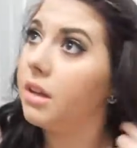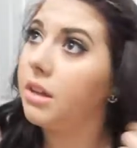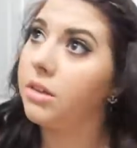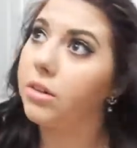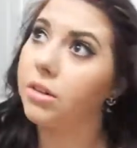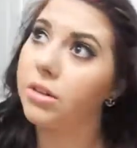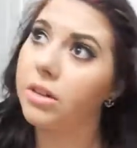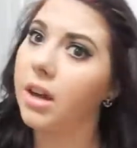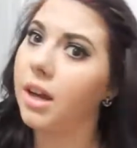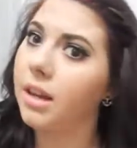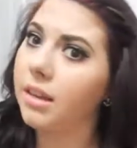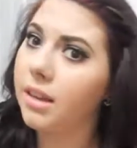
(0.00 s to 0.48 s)

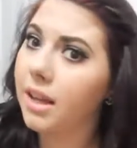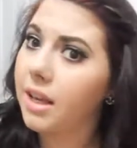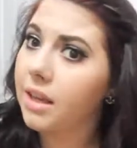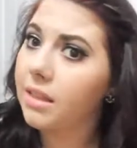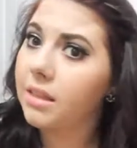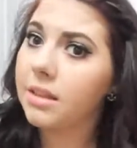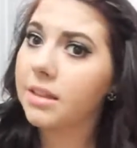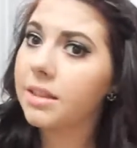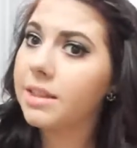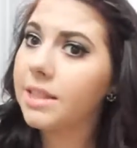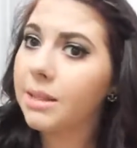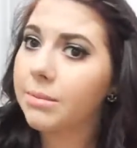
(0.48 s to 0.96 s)
They're not like
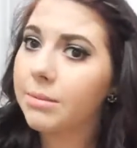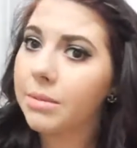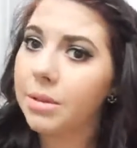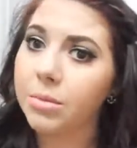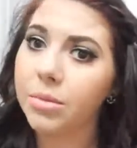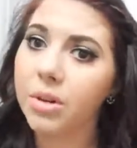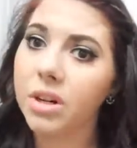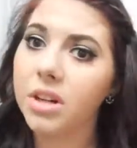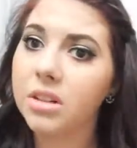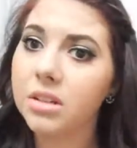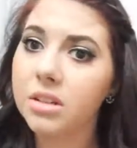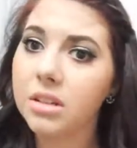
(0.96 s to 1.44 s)
the Sigma
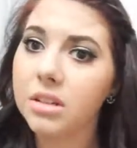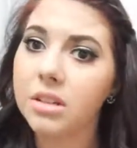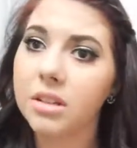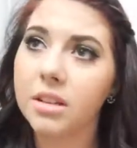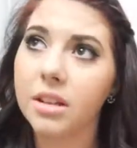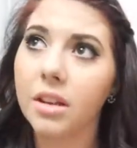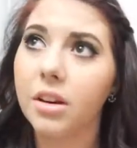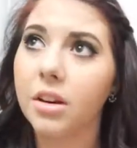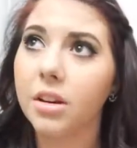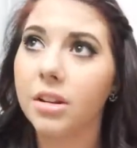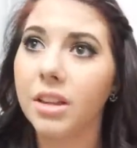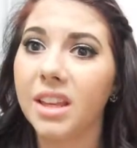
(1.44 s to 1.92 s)
brushes
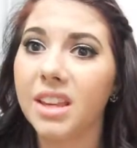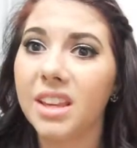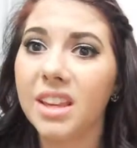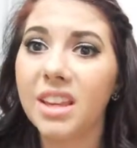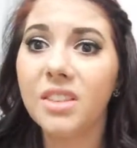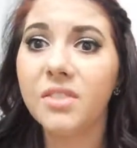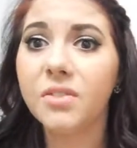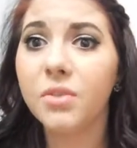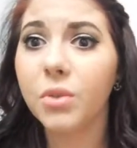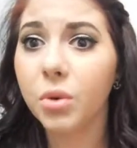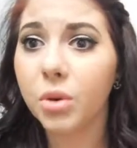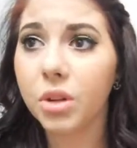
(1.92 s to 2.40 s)
that are like
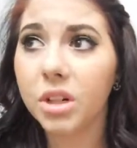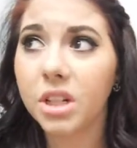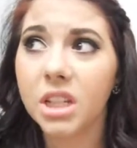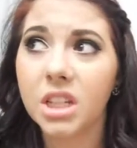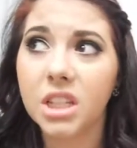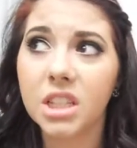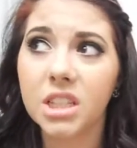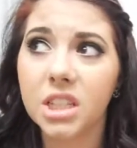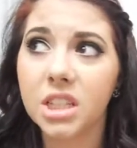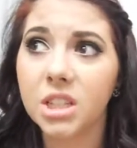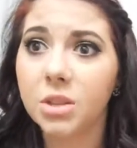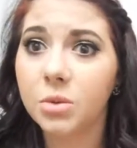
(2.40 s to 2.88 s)

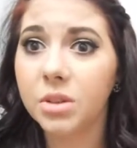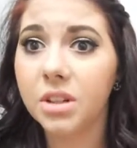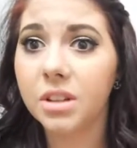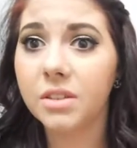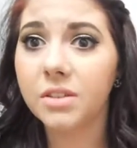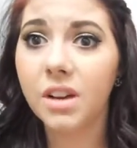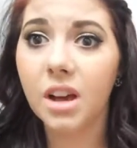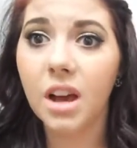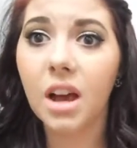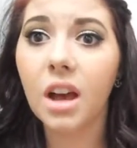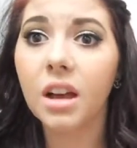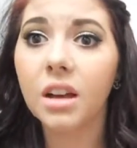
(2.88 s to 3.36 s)
E40s,
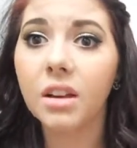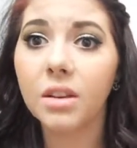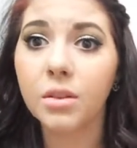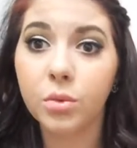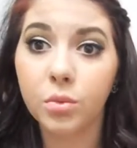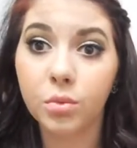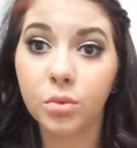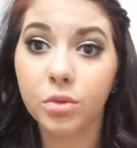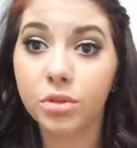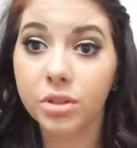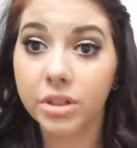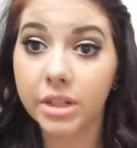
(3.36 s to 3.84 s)

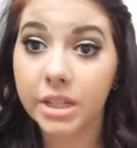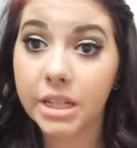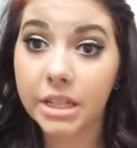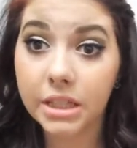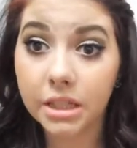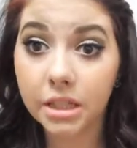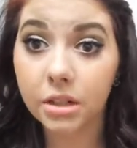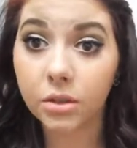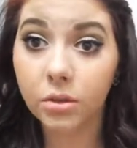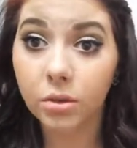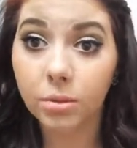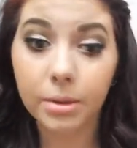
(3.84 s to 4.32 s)
E25s, which are
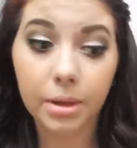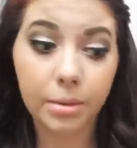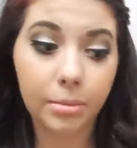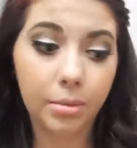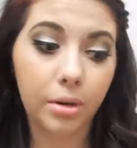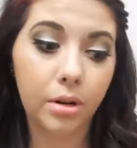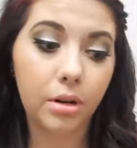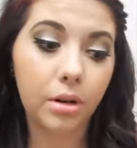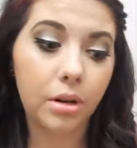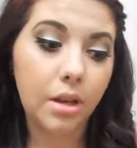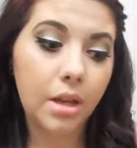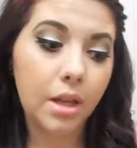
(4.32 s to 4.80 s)
easy to
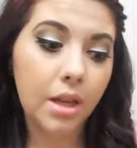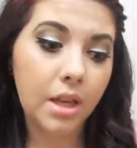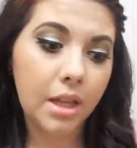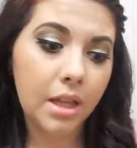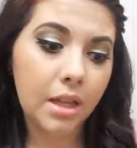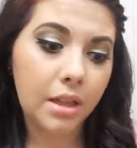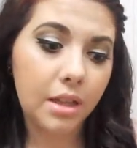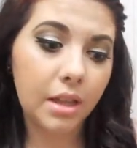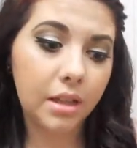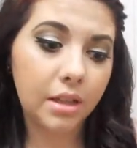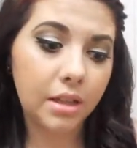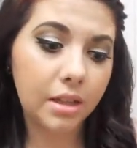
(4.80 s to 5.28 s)
remember.
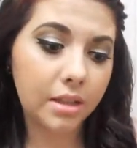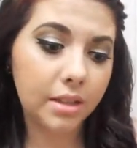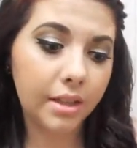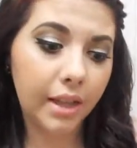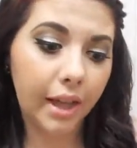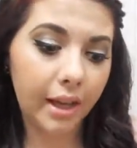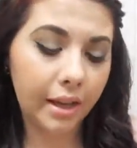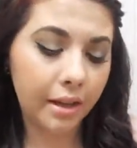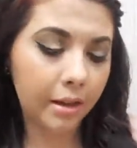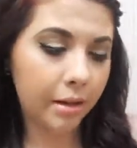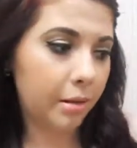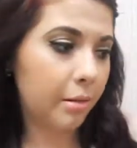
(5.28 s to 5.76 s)
This is
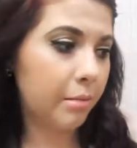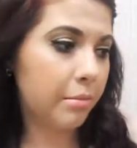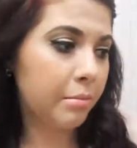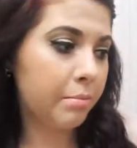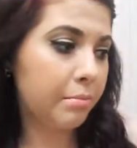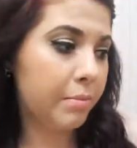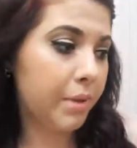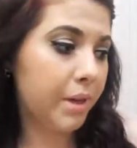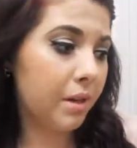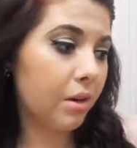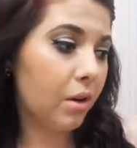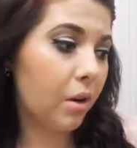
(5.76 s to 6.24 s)
like
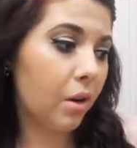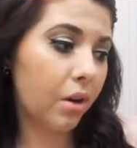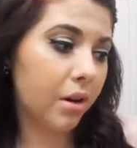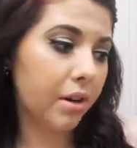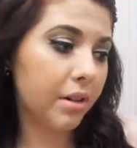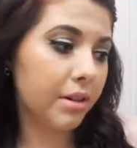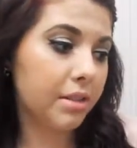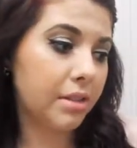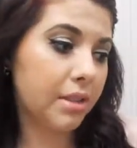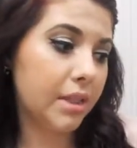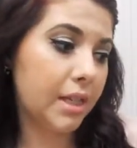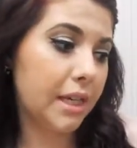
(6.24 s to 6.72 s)

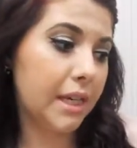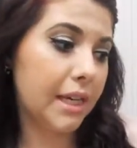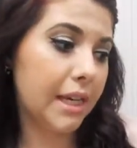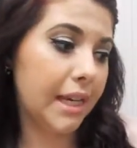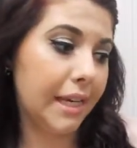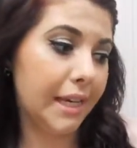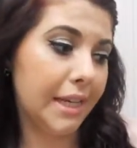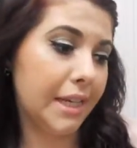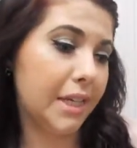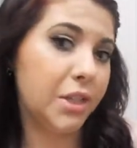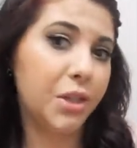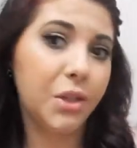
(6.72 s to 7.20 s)

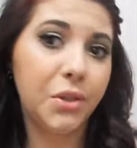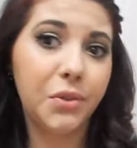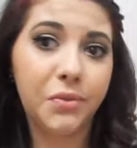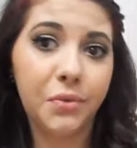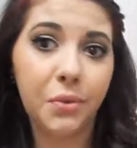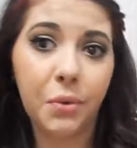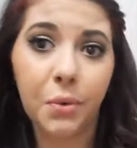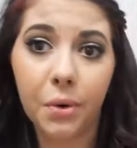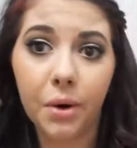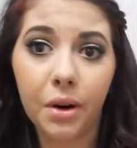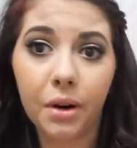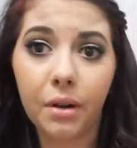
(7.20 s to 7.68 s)

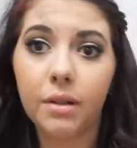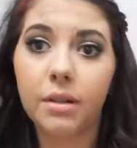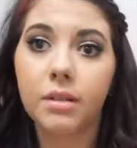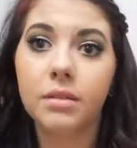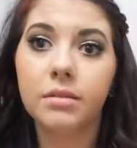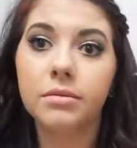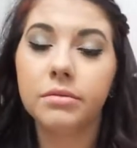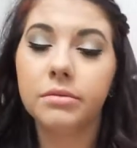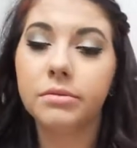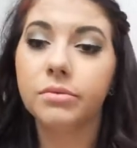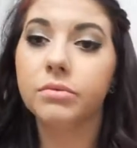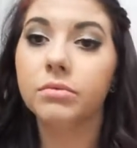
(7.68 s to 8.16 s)
BRCN24.
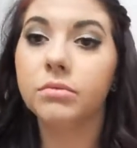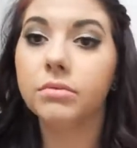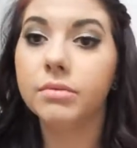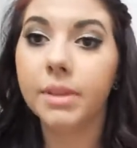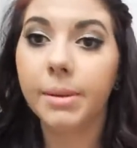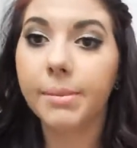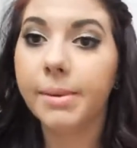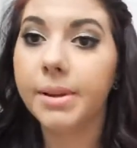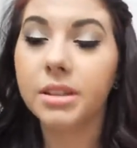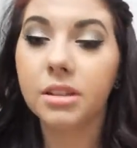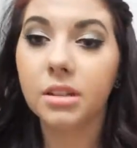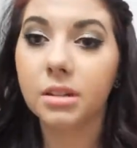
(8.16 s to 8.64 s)

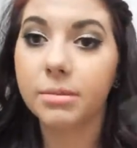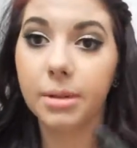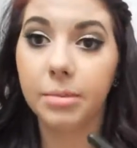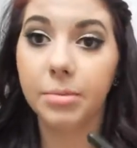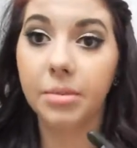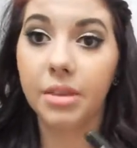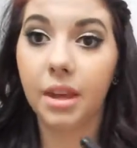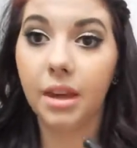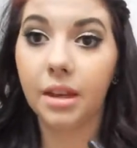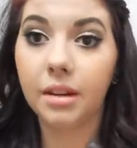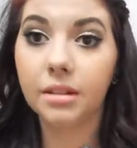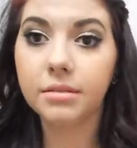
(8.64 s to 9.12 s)
Nobody's gonna
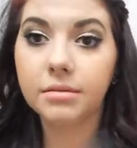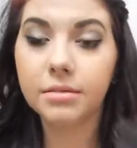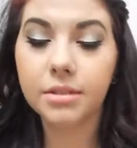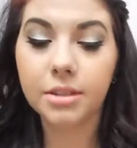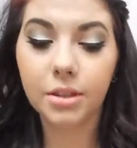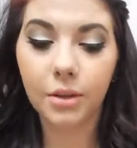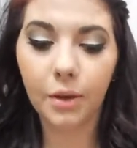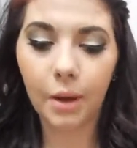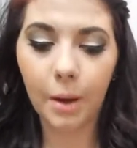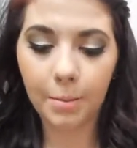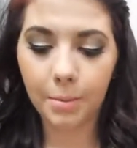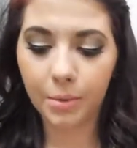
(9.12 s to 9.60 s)
remember that,
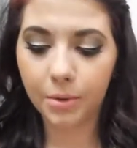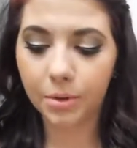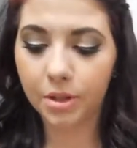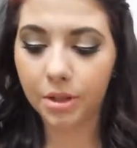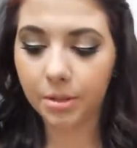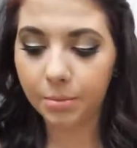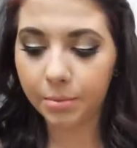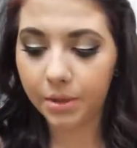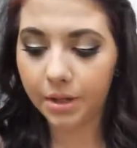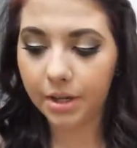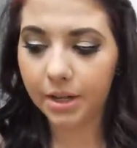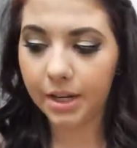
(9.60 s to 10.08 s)
so I'm just
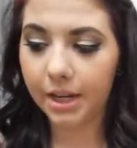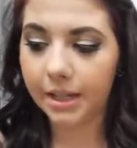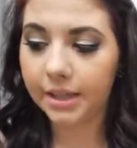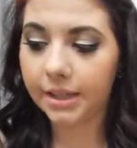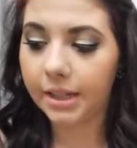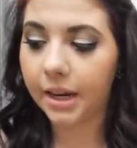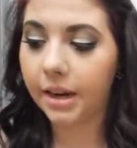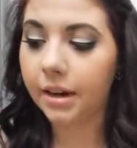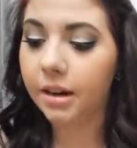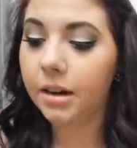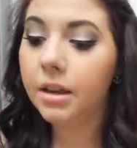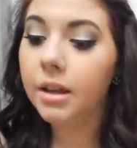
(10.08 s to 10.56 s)
gonna put it down
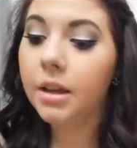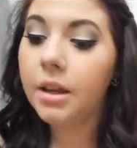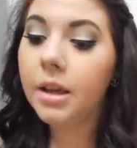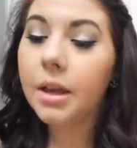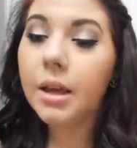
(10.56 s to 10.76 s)
there.